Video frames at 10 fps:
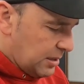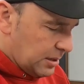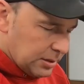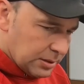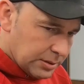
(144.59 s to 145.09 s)

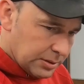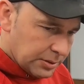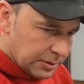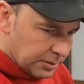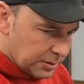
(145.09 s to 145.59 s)

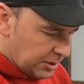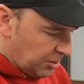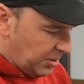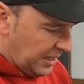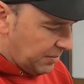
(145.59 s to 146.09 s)
on
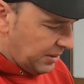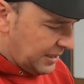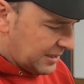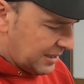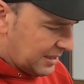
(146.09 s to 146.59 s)
the
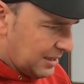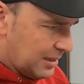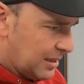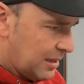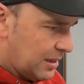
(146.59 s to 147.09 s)
PeaBees. I
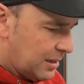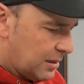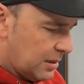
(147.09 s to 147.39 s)
think they're